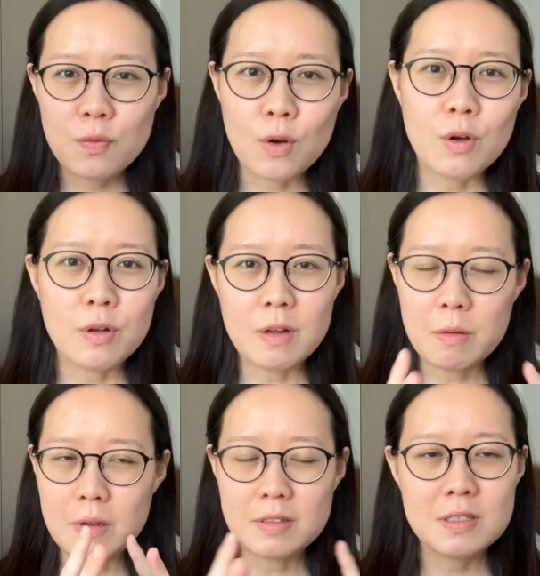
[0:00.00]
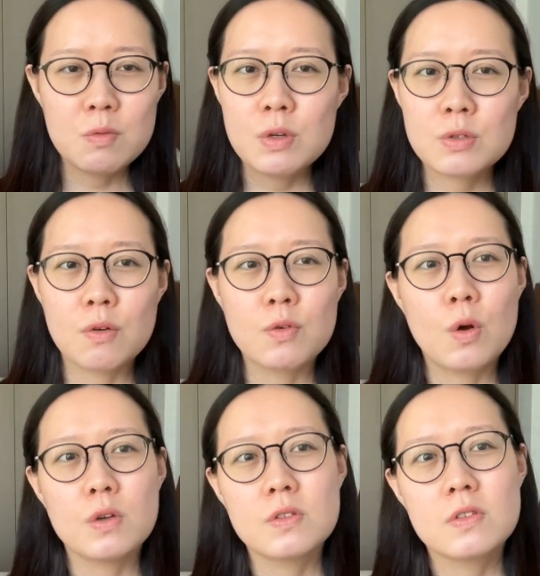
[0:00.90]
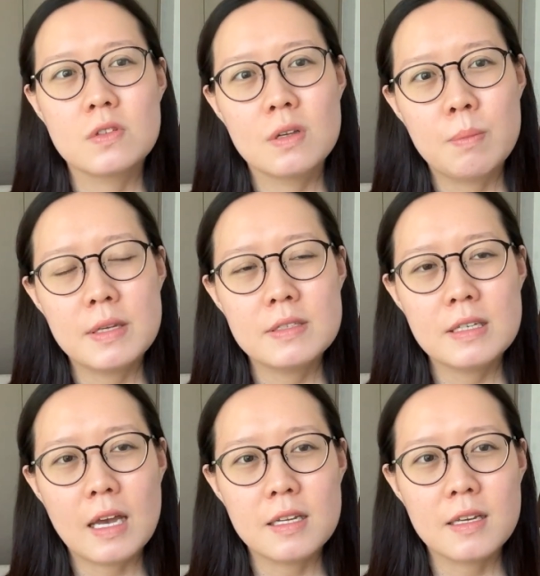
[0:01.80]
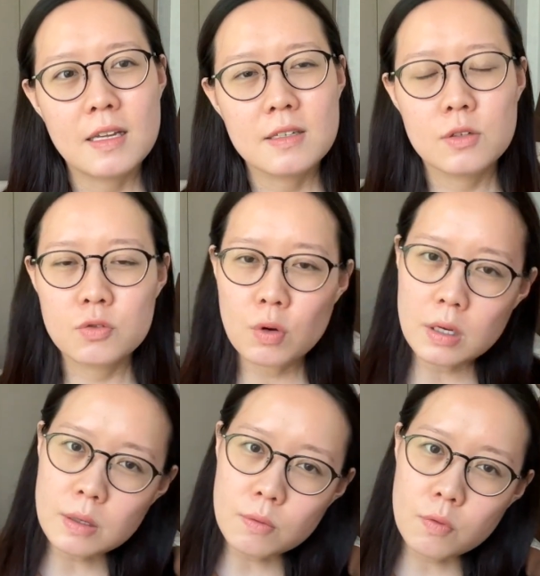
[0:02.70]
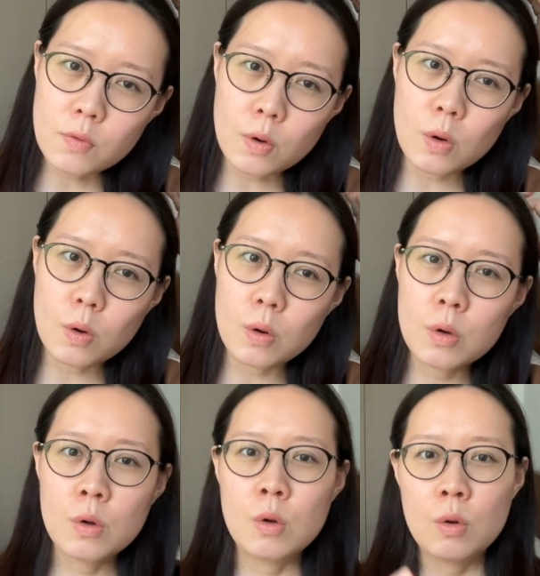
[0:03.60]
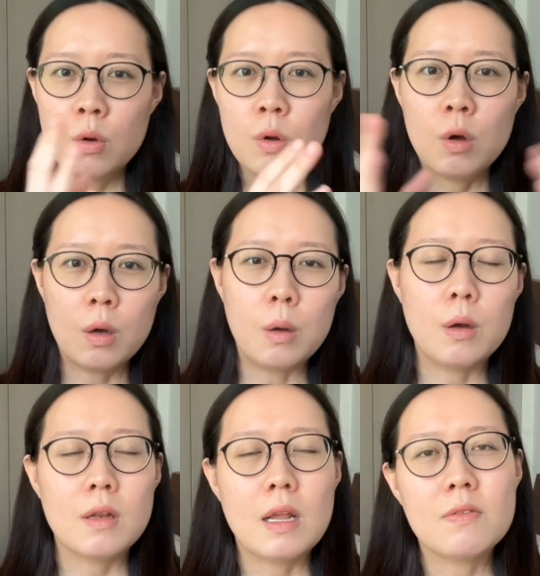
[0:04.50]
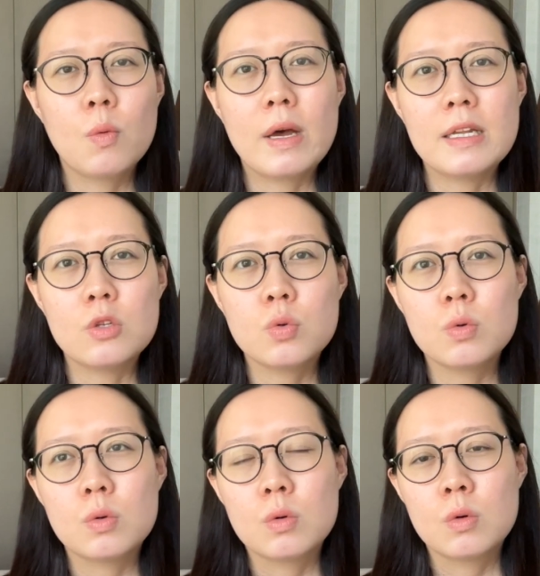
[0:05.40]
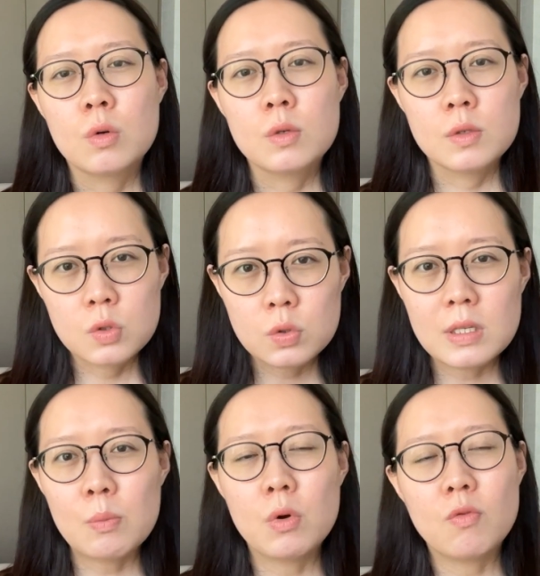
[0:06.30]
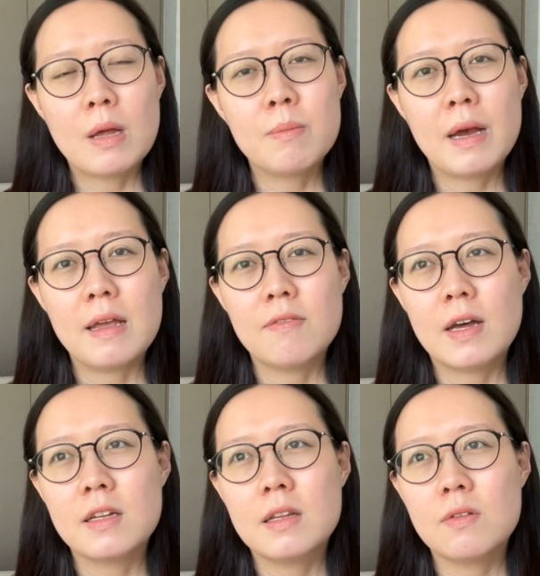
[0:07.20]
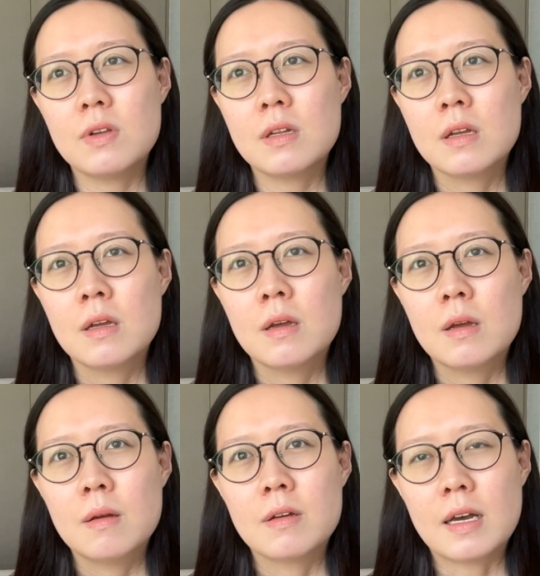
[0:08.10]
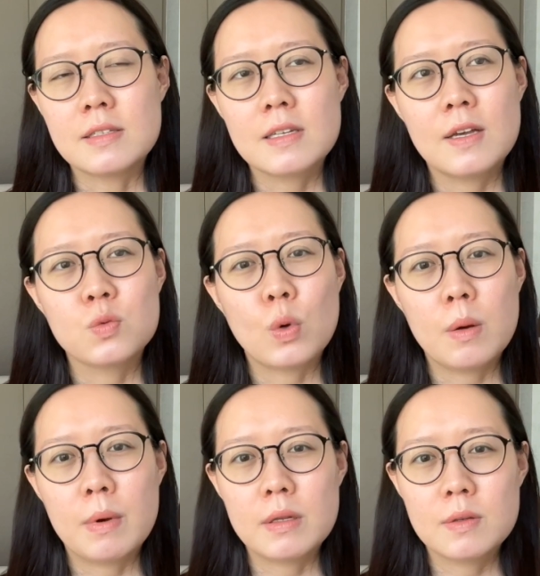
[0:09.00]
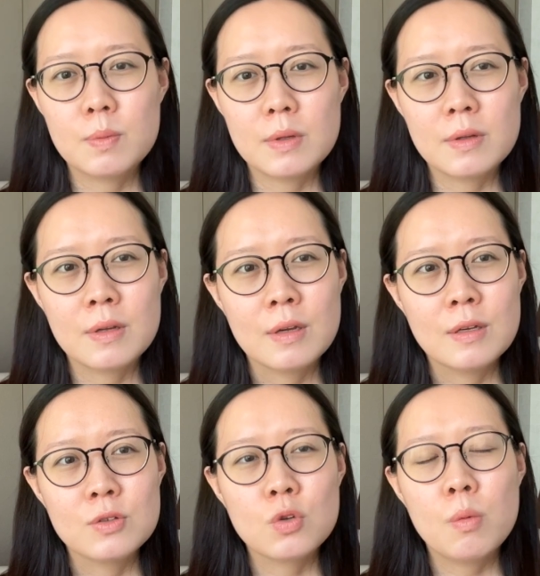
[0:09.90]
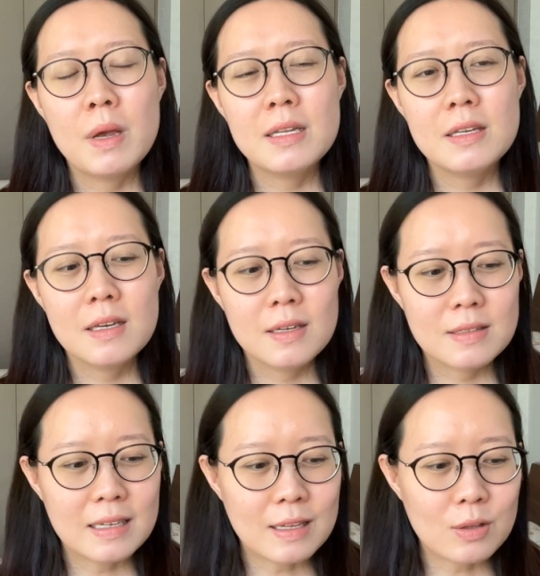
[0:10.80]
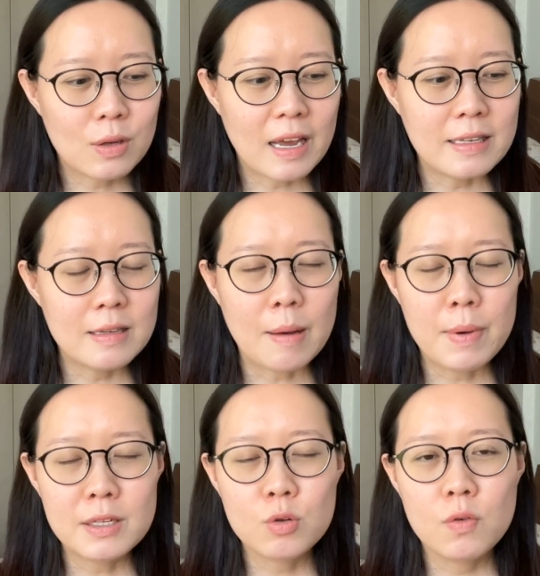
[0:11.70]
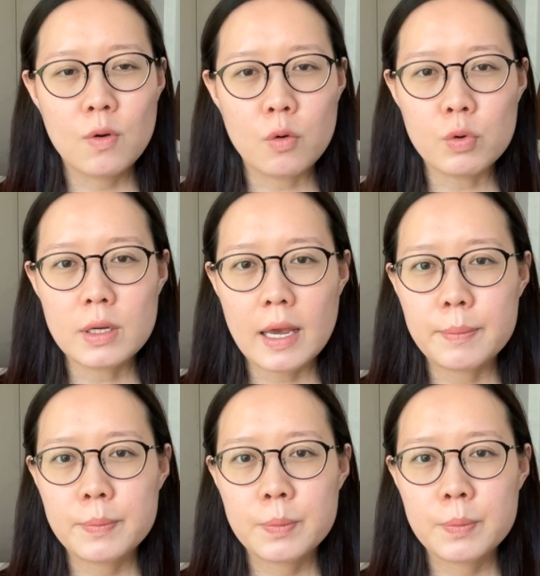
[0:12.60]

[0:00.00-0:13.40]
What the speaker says: for a series of courses, the basic catechetical training for level 1 and 2. So some were run by Father David Garcia as well, but it's been so many years, and I thought like, I better go for a recap.